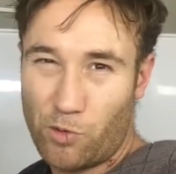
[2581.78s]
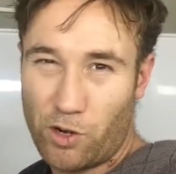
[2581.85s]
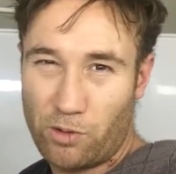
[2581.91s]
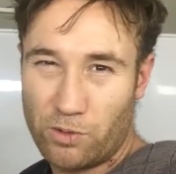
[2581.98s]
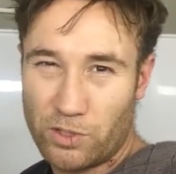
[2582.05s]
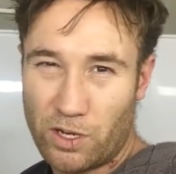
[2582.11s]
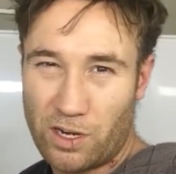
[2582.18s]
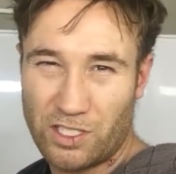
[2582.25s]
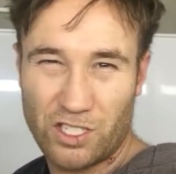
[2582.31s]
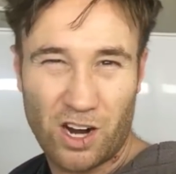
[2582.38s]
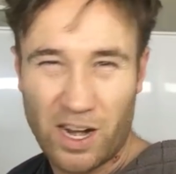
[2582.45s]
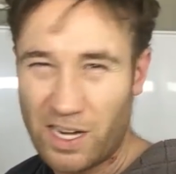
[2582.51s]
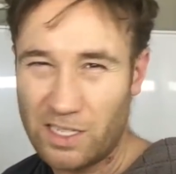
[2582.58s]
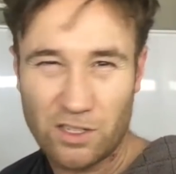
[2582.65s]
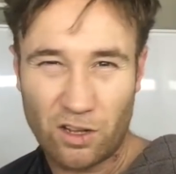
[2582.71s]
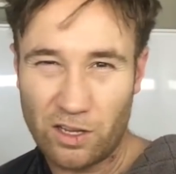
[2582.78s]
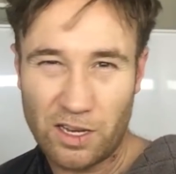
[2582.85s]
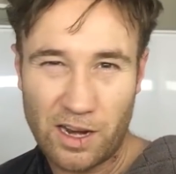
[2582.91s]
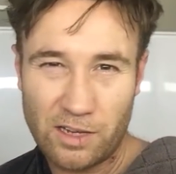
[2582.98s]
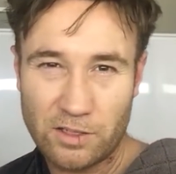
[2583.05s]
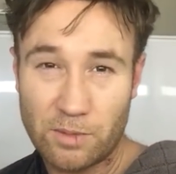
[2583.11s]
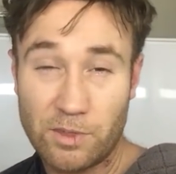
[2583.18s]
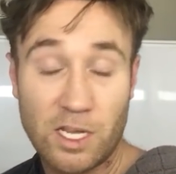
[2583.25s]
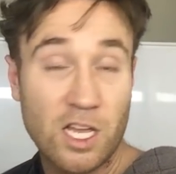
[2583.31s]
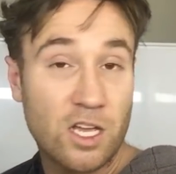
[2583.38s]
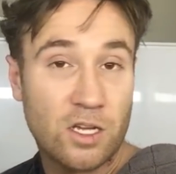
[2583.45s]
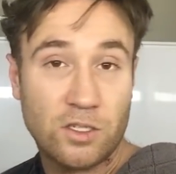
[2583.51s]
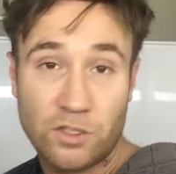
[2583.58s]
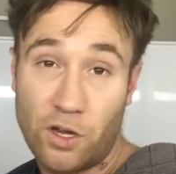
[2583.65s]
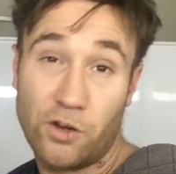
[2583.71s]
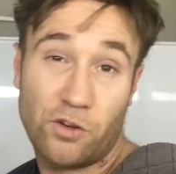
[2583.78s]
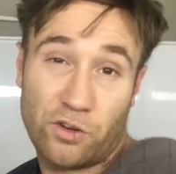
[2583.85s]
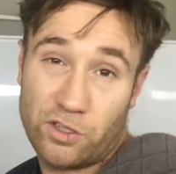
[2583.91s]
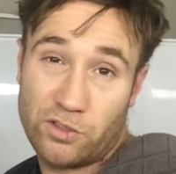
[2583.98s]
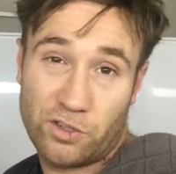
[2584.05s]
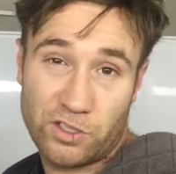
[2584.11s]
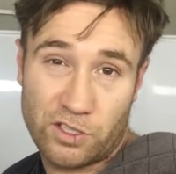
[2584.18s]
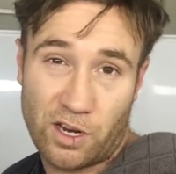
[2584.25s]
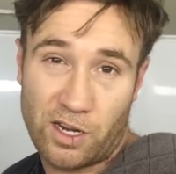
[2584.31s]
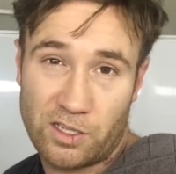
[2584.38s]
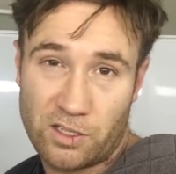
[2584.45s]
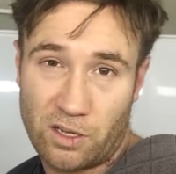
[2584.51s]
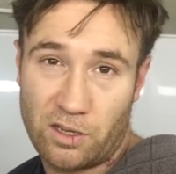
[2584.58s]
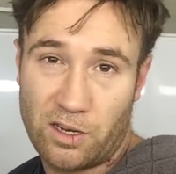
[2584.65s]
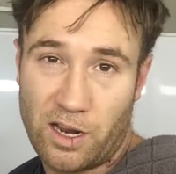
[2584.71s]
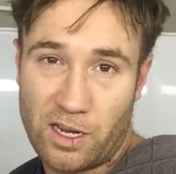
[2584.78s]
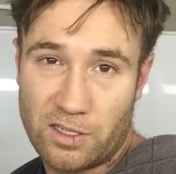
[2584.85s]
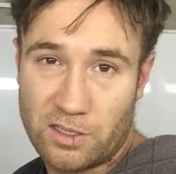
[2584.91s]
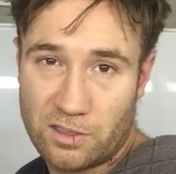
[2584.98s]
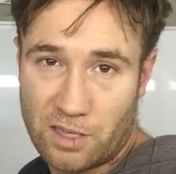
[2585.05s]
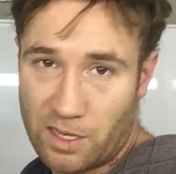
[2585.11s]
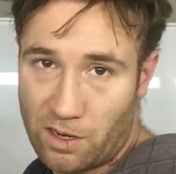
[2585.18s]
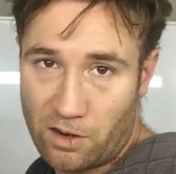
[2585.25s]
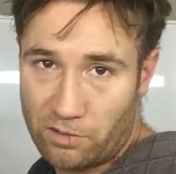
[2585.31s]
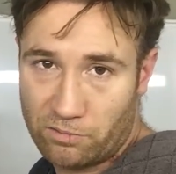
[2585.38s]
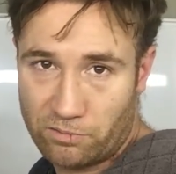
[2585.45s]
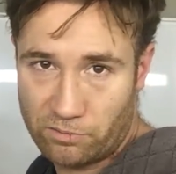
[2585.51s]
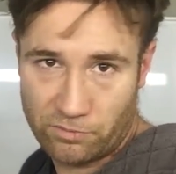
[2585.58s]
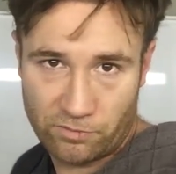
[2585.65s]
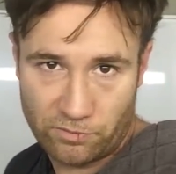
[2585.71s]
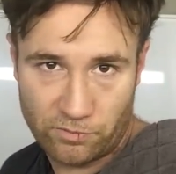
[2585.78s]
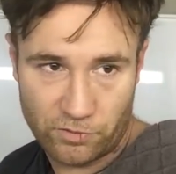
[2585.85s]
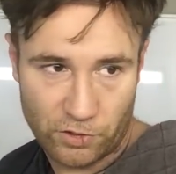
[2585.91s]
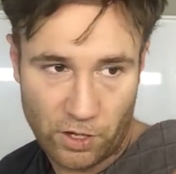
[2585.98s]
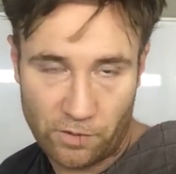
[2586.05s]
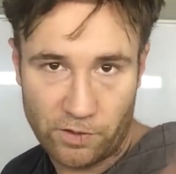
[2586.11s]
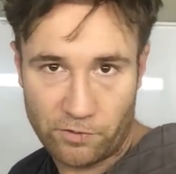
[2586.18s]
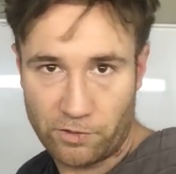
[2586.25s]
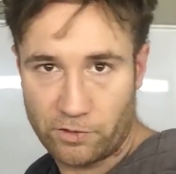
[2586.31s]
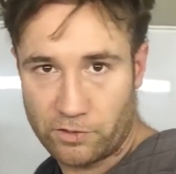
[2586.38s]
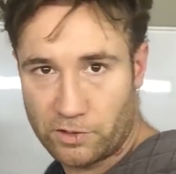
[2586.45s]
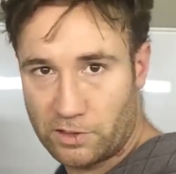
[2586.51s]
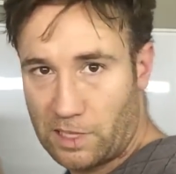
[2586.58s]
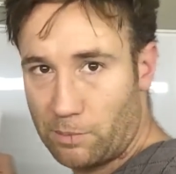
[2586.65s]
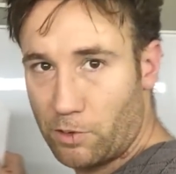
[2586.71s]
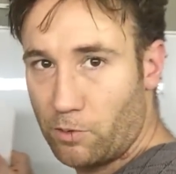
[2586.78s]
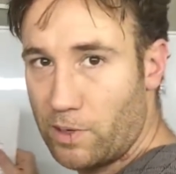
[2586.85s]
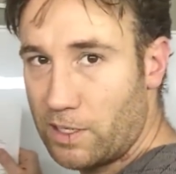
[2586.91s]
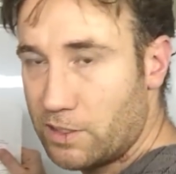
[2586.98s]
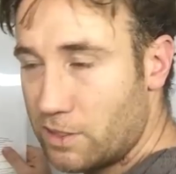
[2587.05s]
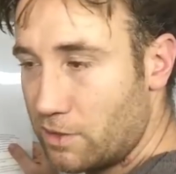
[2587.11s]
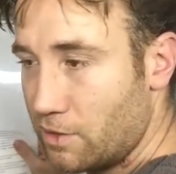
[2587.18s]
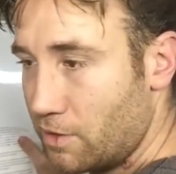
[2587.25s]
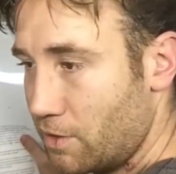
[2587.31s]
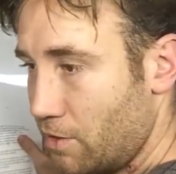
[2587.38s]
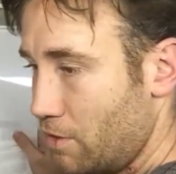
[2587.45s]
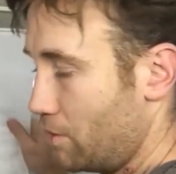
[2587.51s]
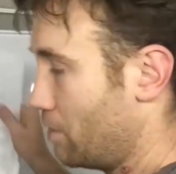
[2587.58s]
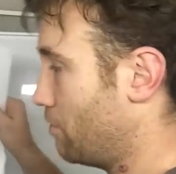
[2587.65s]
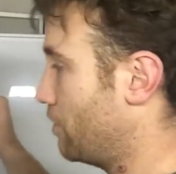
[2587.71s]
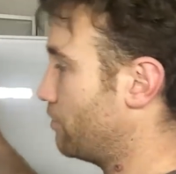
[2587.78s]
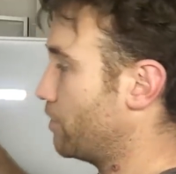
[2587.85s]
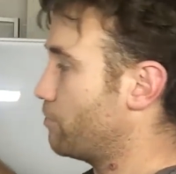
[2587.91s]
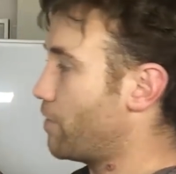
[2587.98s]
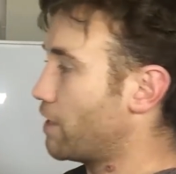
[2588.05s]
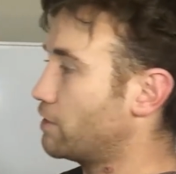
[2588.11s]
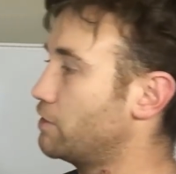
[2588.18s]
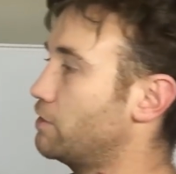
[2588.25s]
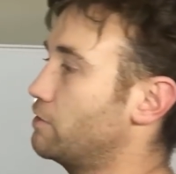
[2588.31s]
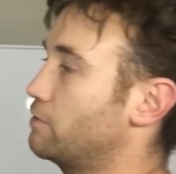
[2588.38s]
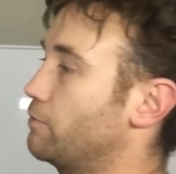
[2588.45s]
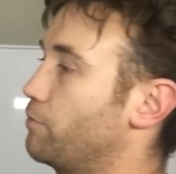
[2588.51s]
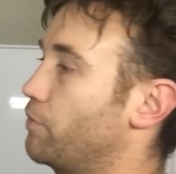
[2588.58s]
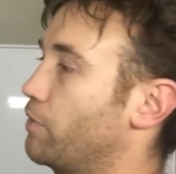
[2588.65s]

bought it was on a Chinese holiday or something. Don't order during Chinese holidays. They don't serve you for a couple of weeks. They won't even get back to you.